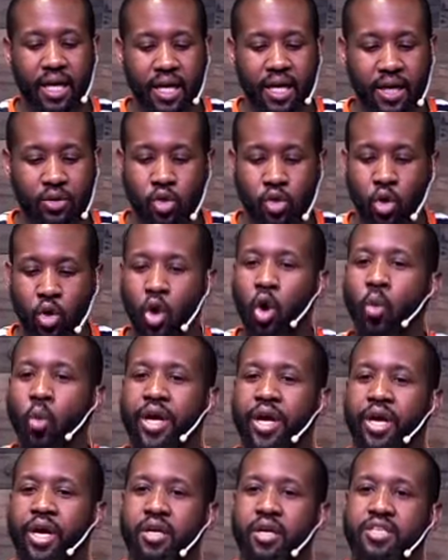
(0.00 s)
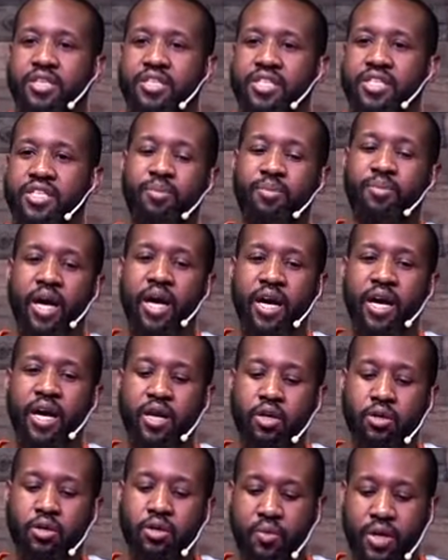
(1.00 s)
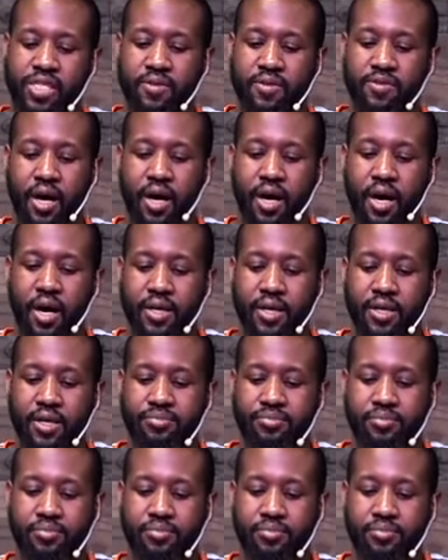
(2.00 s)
though we are saved by the grace of God